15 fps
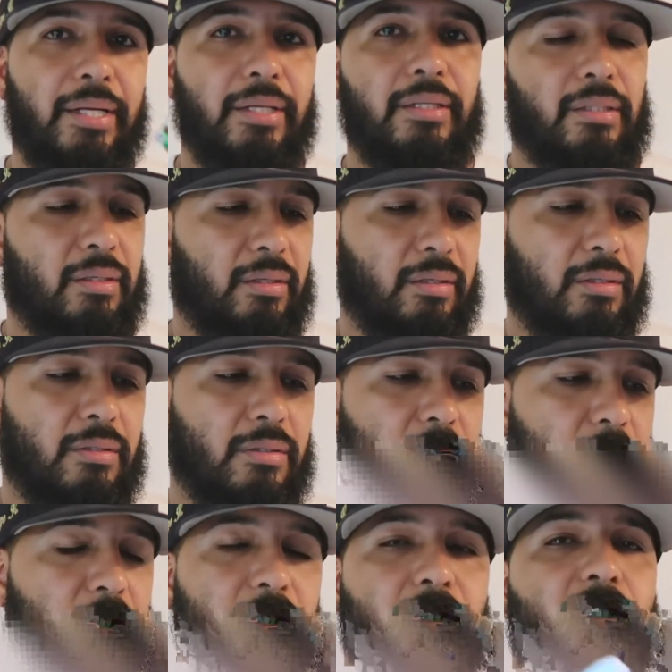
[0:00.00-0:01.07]
but
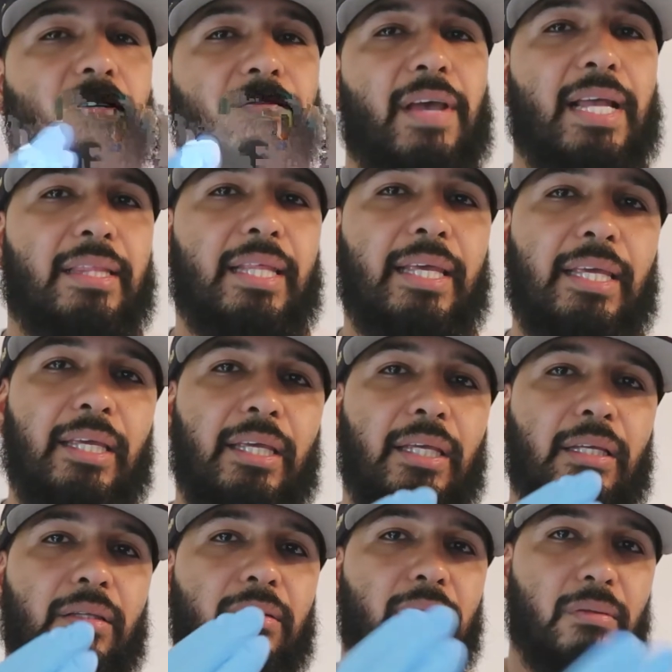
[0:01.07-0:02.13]
just the fact
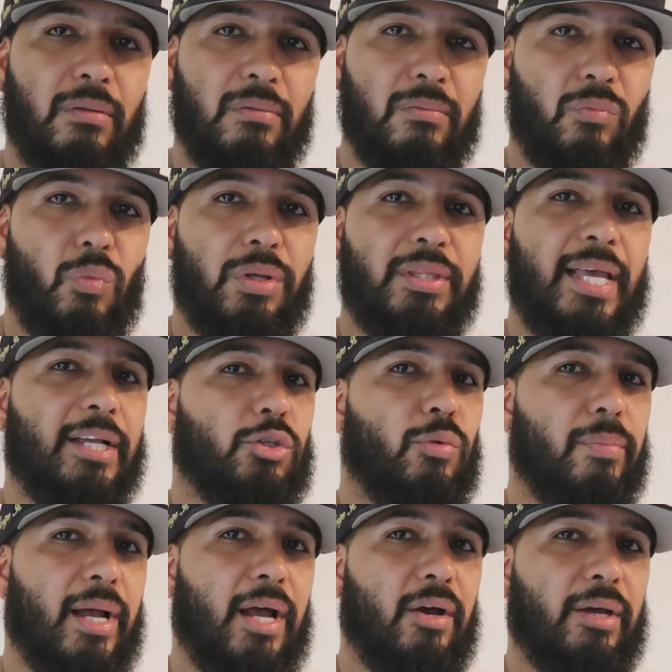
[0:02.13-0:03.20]
that he went
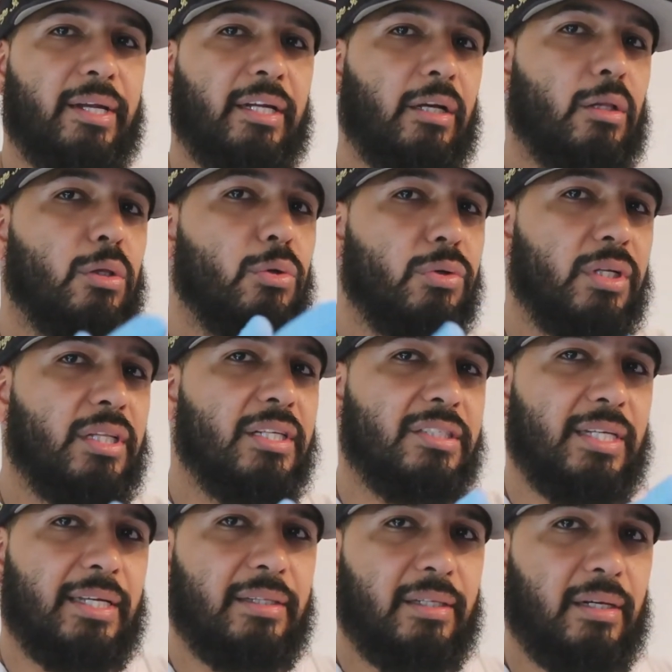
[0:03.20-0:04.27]
the extra mile and
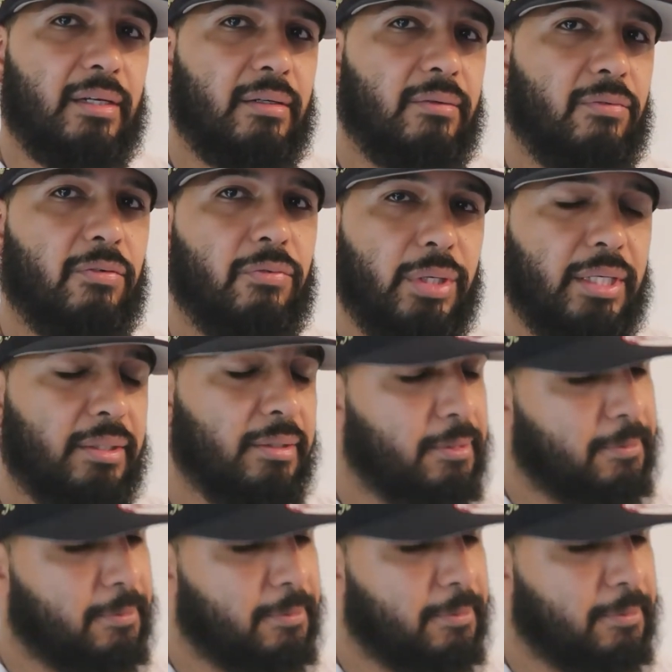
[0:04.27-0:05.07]
included this in there for